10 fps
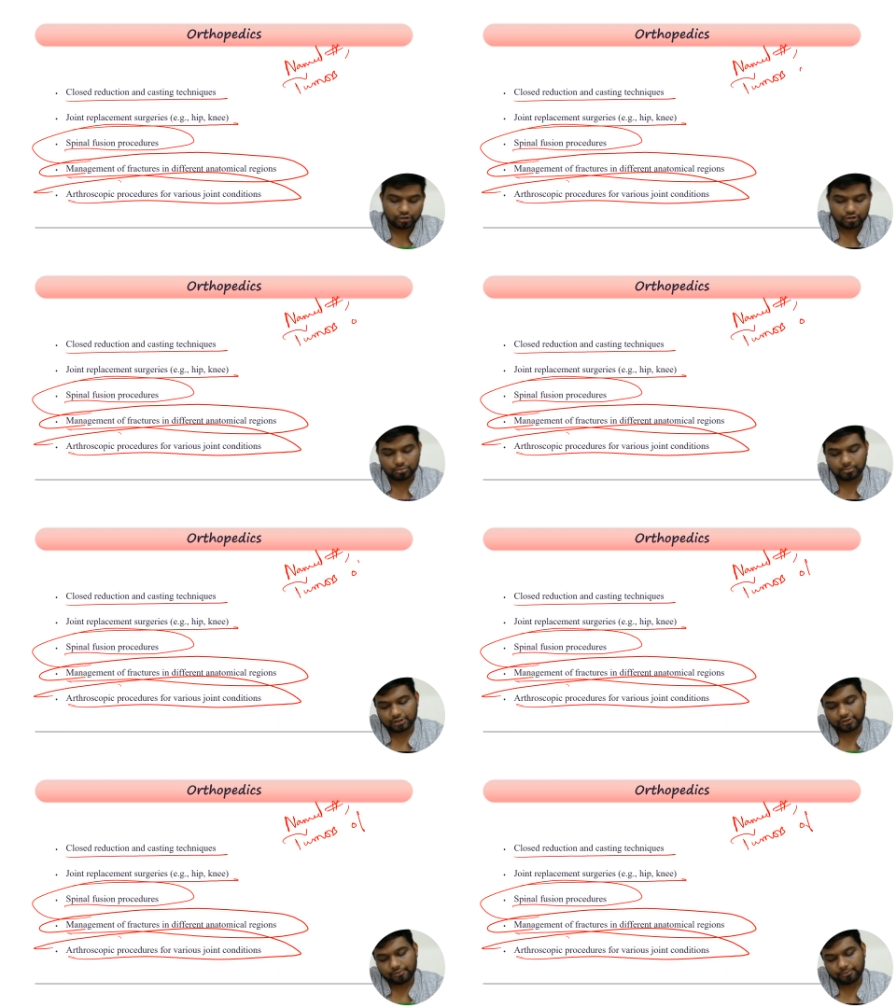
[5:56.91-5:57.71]

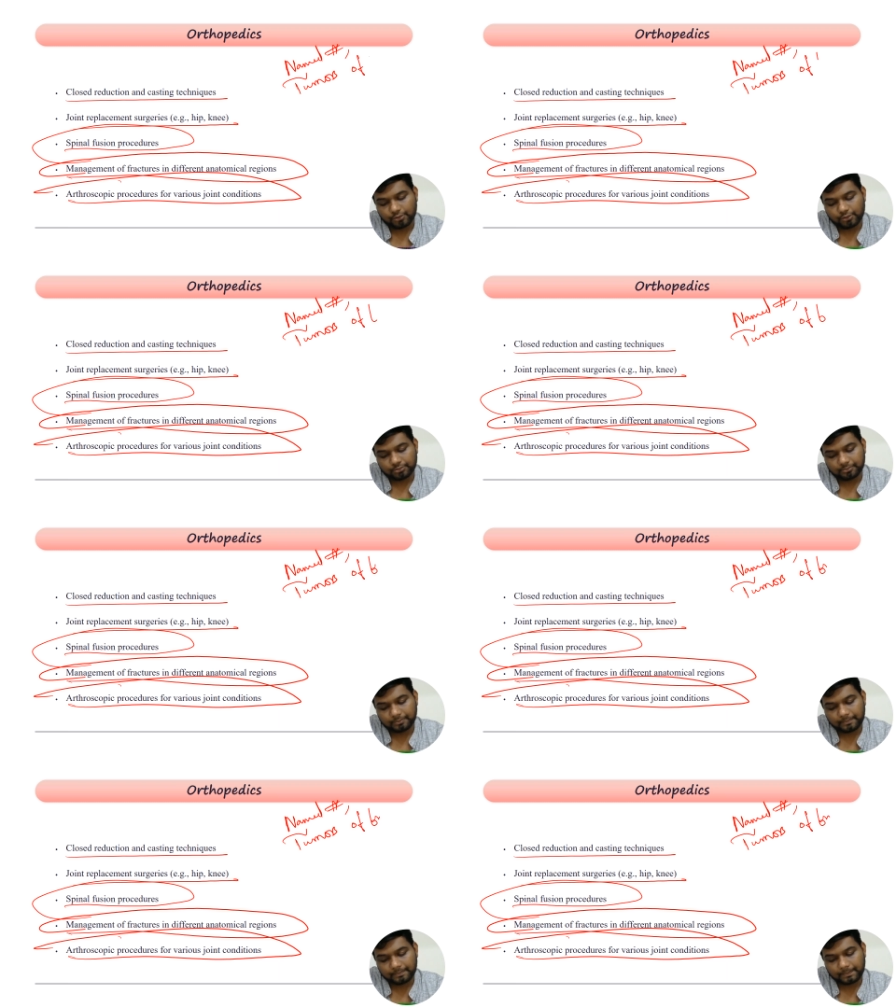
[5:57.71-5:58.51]
tumors of bone,
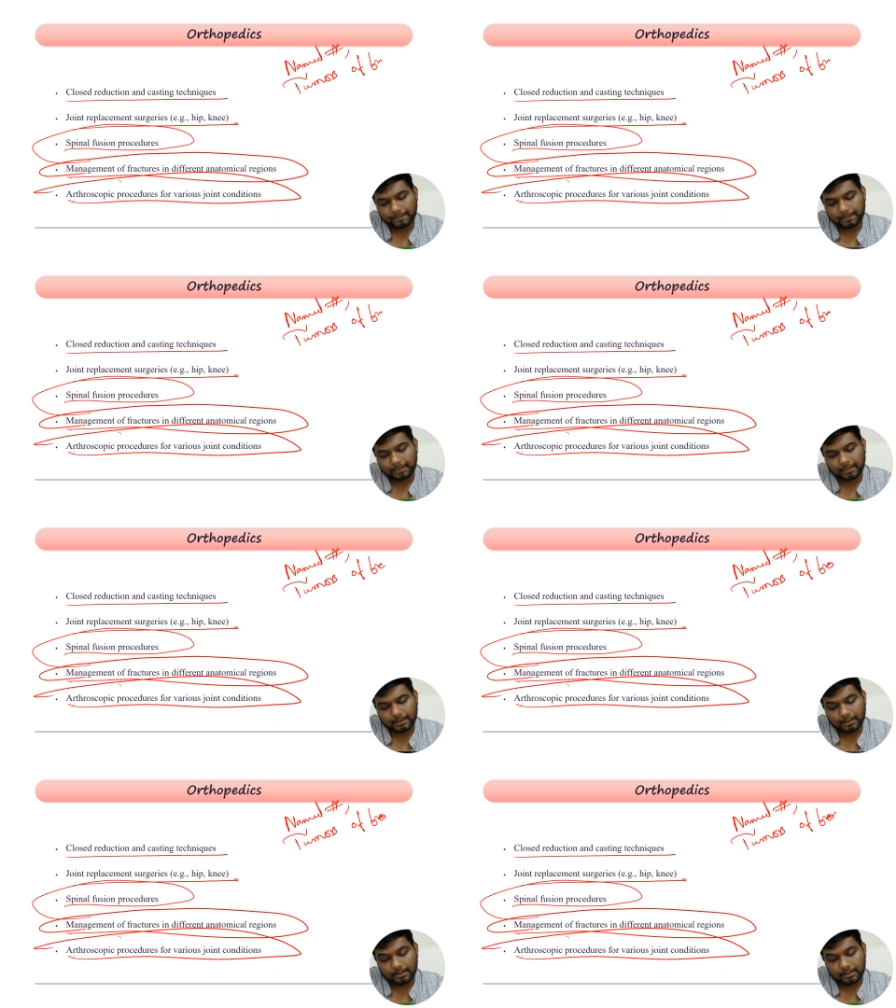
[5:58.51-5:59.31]

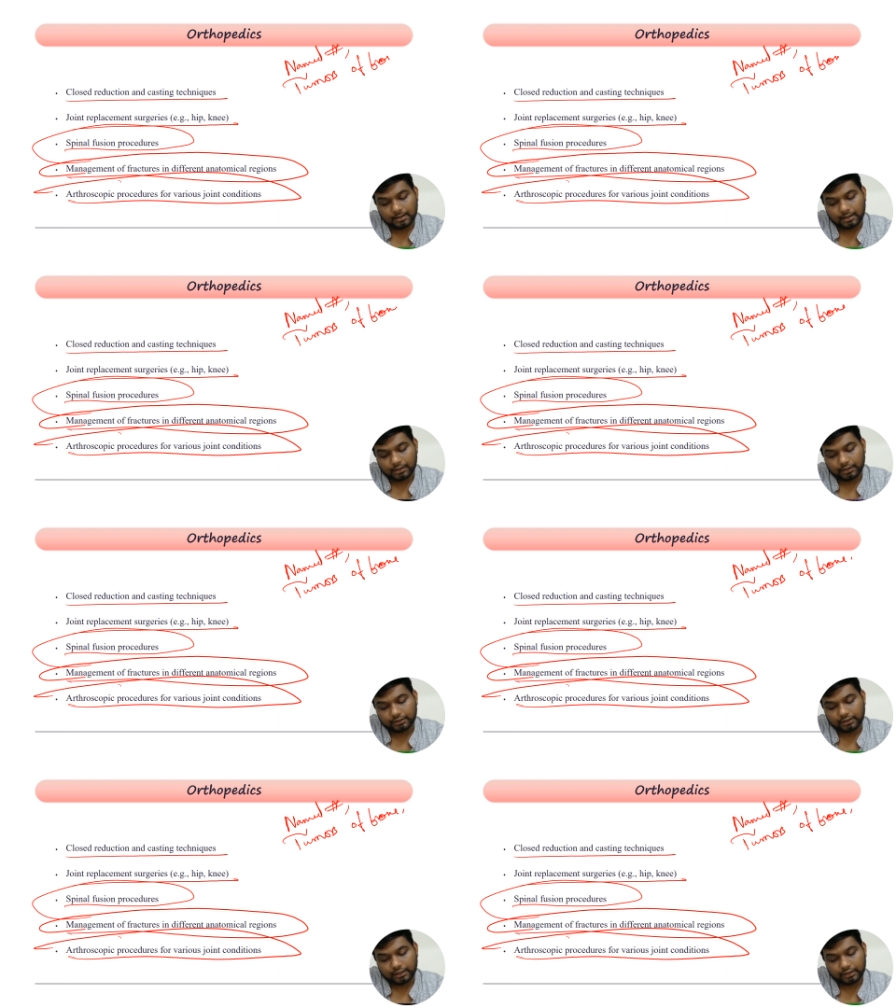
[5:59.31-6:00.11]
and
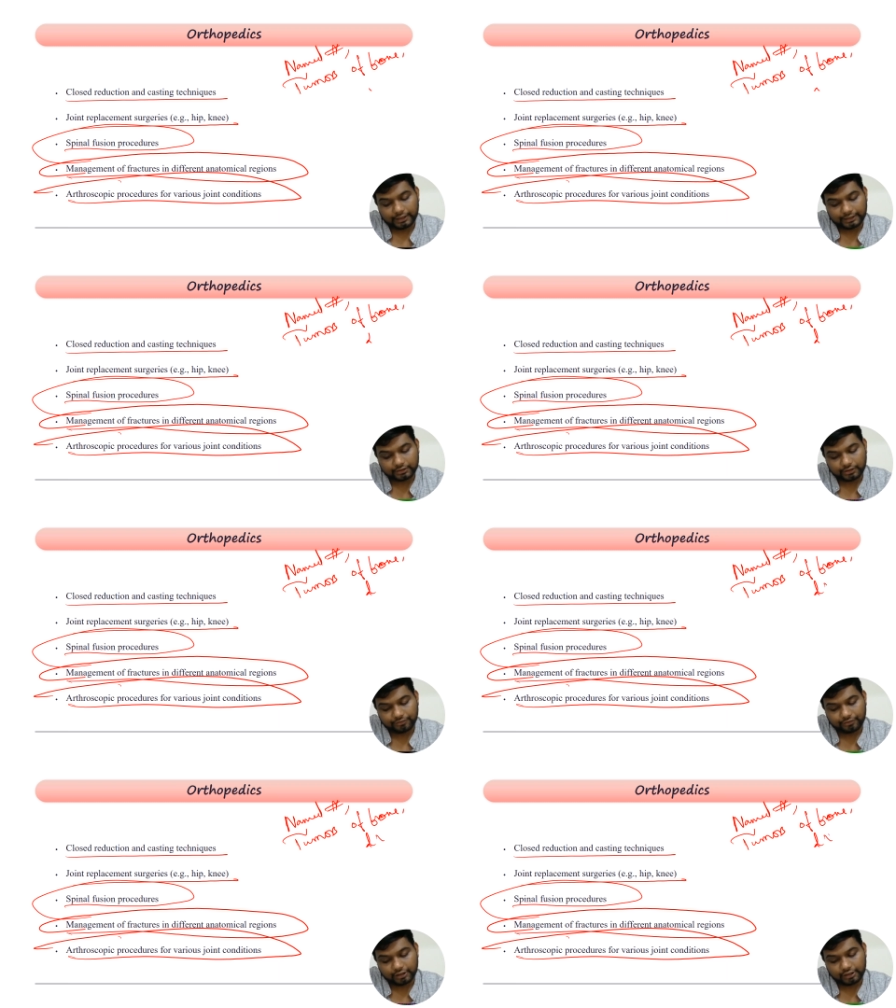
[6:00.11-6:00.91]
their x-ray
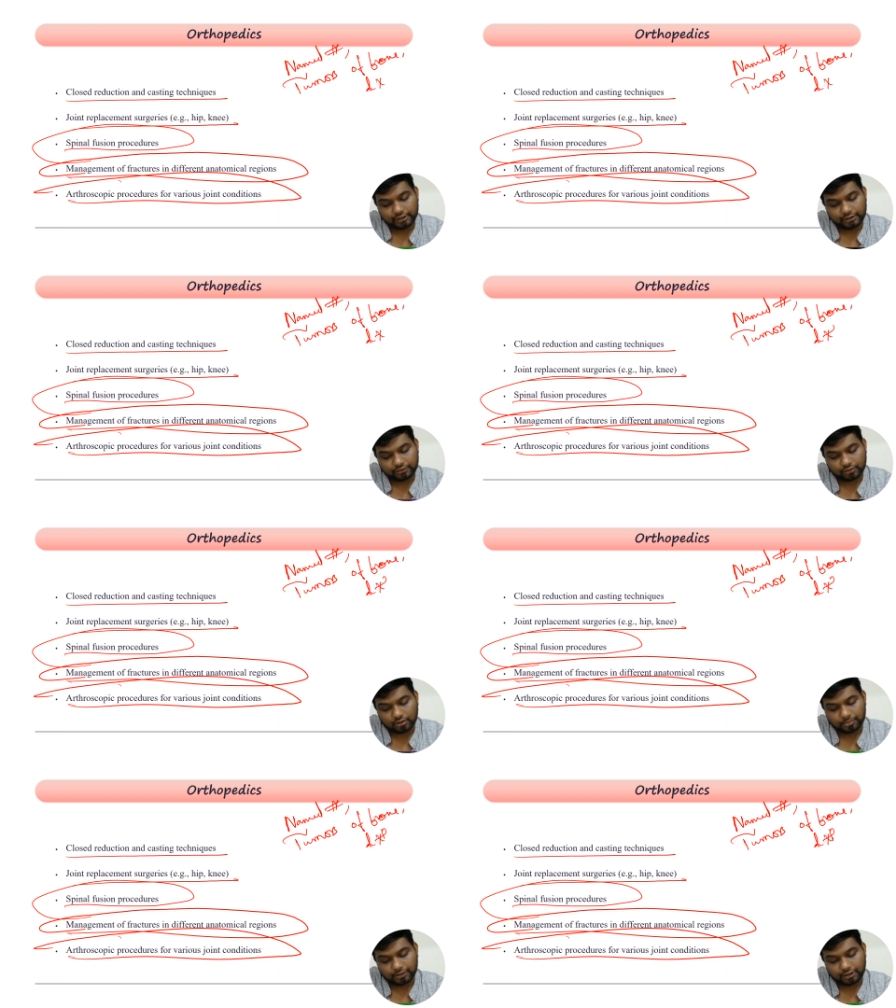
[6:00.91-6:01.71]
findings
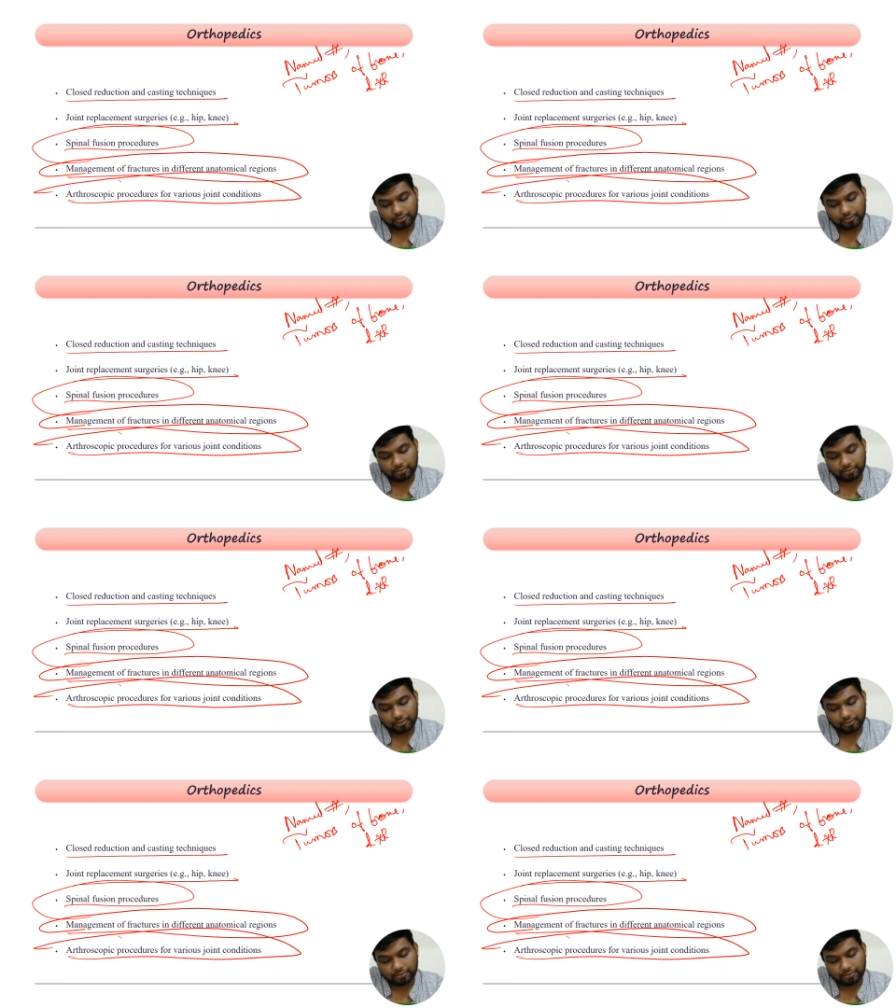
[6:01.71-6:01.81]
are pretty